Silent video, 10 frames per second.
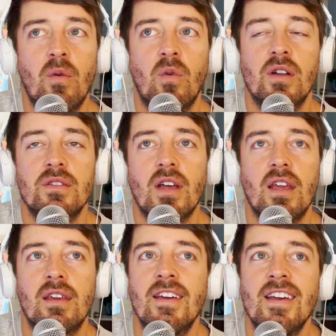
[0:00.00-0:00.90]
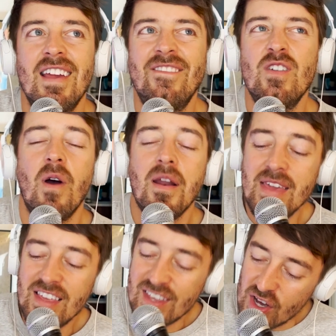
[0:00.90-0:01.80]
where it's like if you want to be
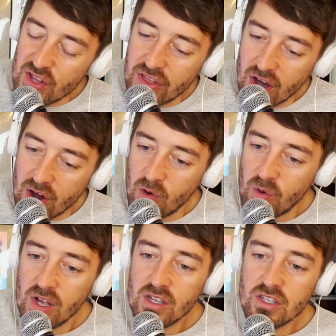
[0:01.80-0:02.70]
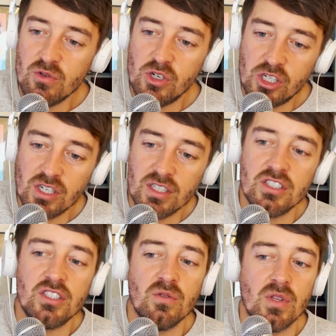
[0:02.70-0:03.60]
good though, you
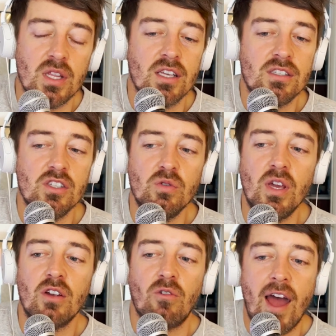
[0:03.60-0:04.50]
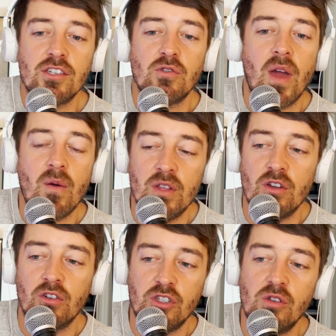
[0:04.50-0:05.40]
should do this. You can graduate when
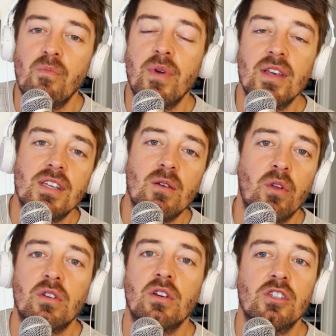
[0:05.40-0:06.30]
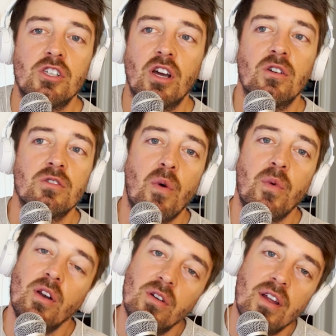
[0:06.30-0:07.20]
you're too busy with good shows, but when
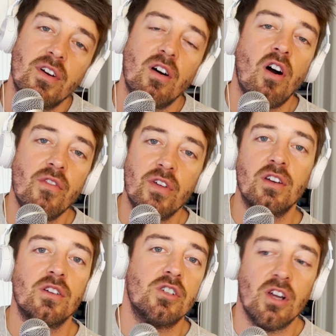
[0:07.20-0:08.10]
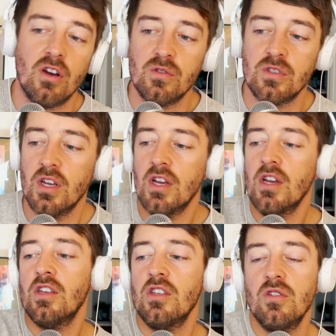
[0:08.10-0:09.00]
you don't have all the good shows,
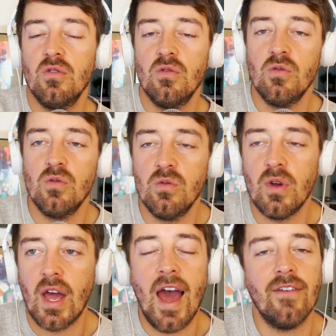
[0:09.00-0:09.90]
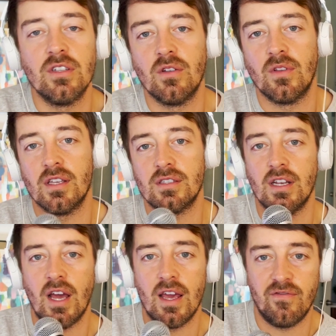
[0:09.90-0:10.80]
you have to do this.
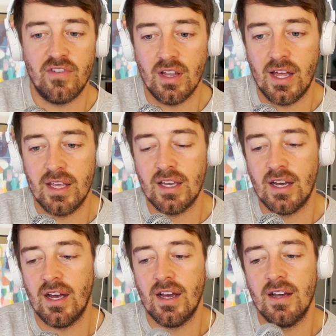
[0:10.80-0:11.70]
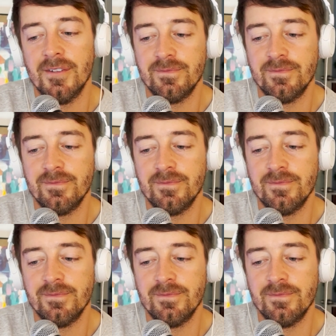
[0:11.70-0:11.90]
And I feel like uh,